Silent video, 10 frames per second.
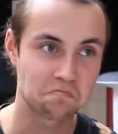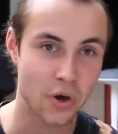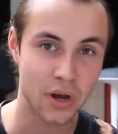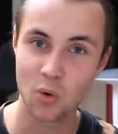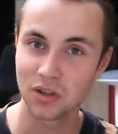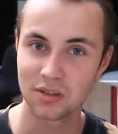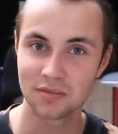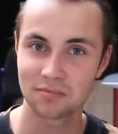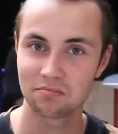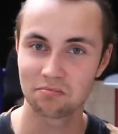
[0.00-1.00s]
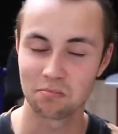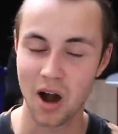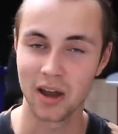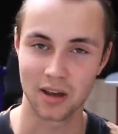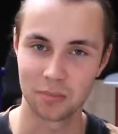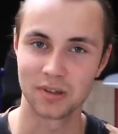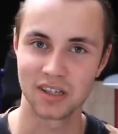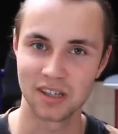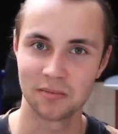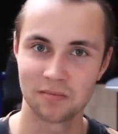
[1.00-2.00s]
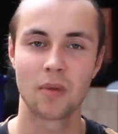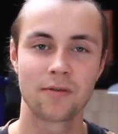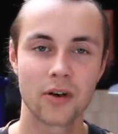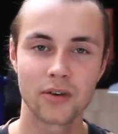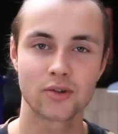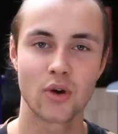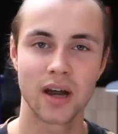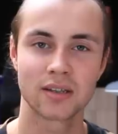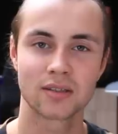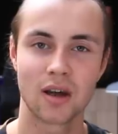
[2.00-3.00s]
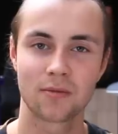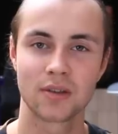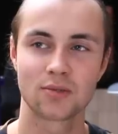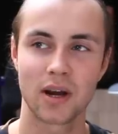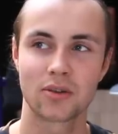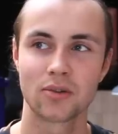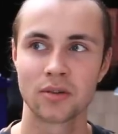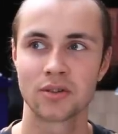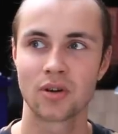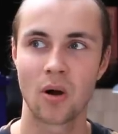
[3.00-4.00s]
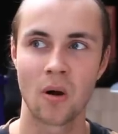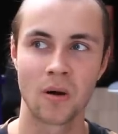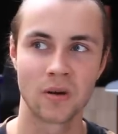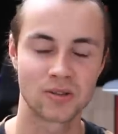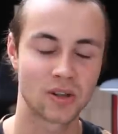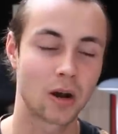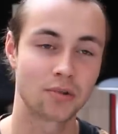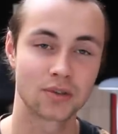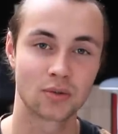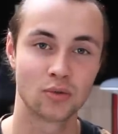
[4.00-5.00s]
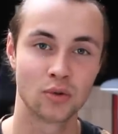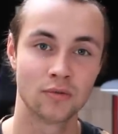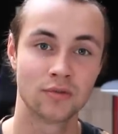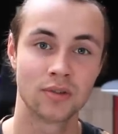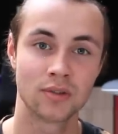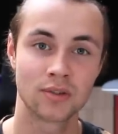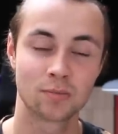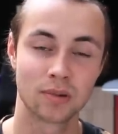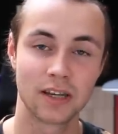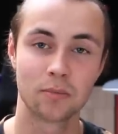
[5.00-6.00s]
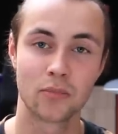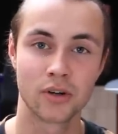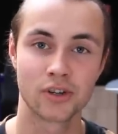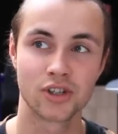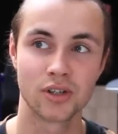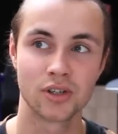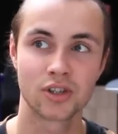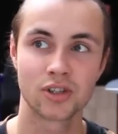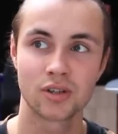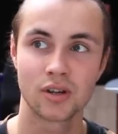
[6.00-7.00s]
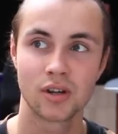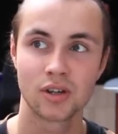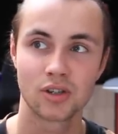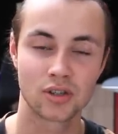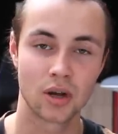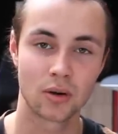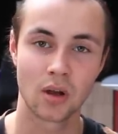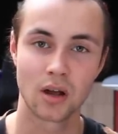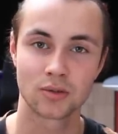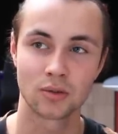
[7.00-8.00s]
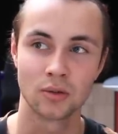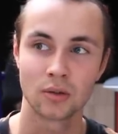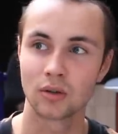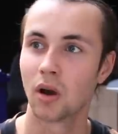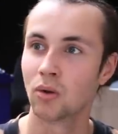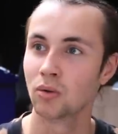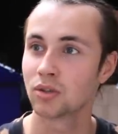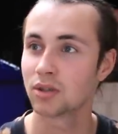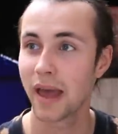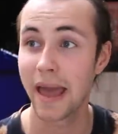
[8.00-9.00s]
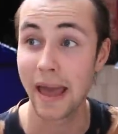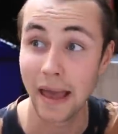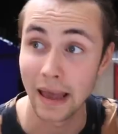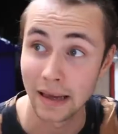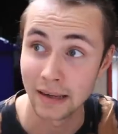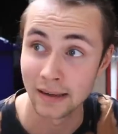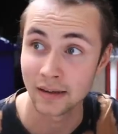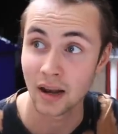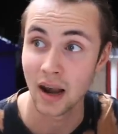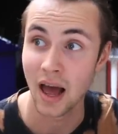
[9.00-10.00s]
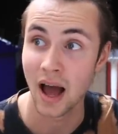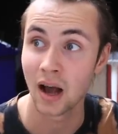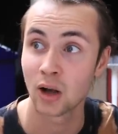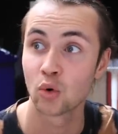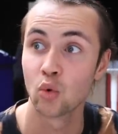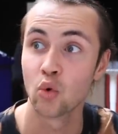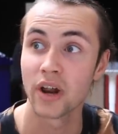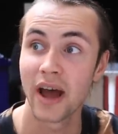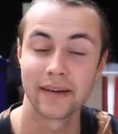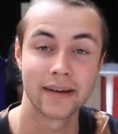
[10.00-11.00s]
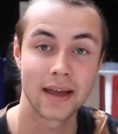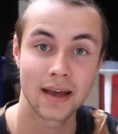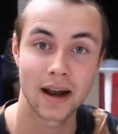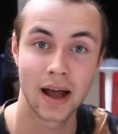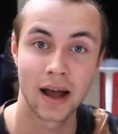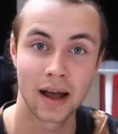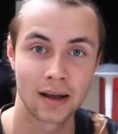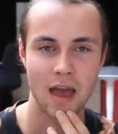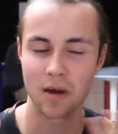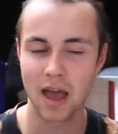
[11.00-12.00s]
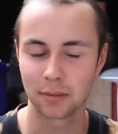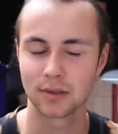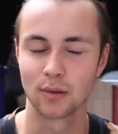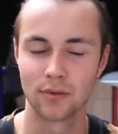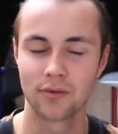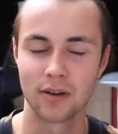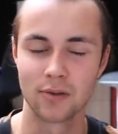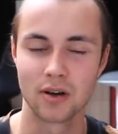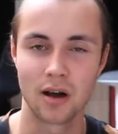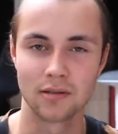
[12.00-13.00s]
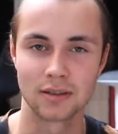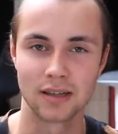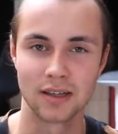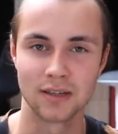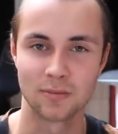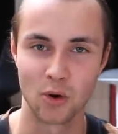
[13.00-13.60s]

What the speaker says: But it wasn't my cup of tea. My favorite tracks off of this record are Cypress Groove, Spleen Merchant, Subtle Hustle, Ghost, and La Curandera. And my absolute favorite, obviously, is